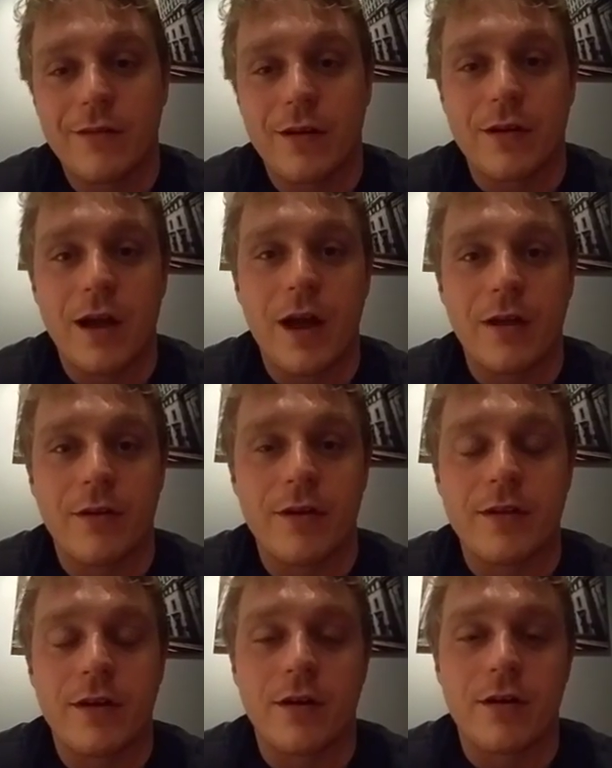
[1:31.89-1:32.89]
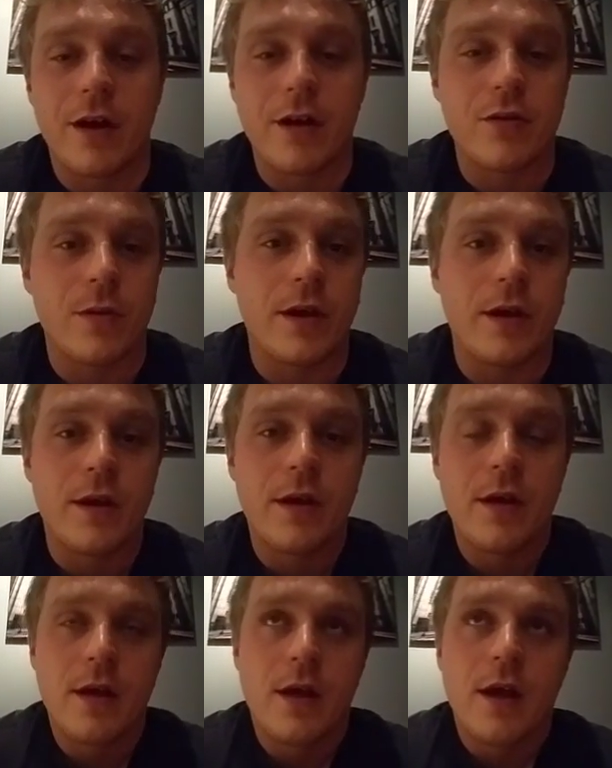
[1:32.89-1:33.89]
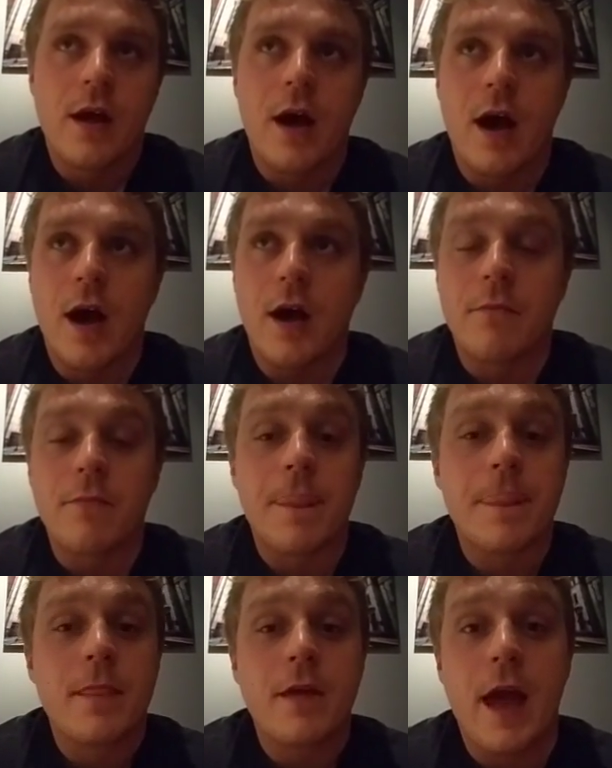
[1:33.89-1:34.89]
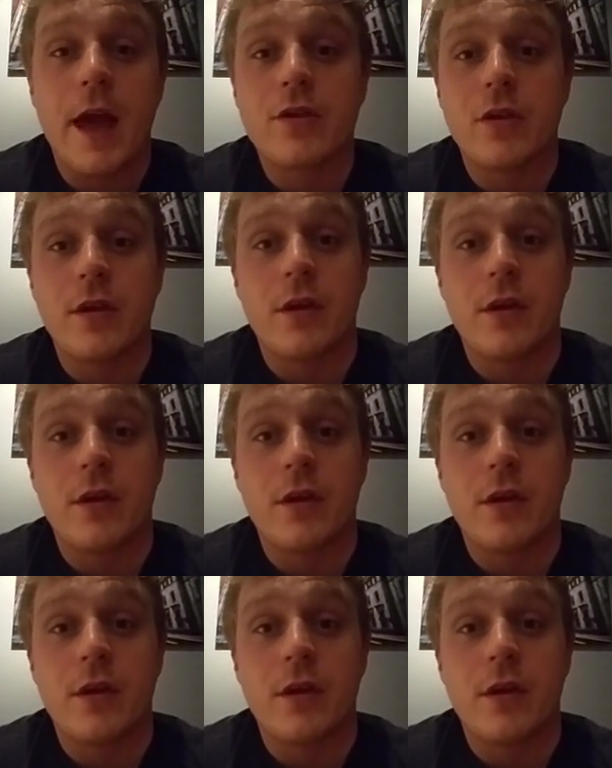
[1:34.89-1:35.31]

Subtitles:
Congress and our country. Actually,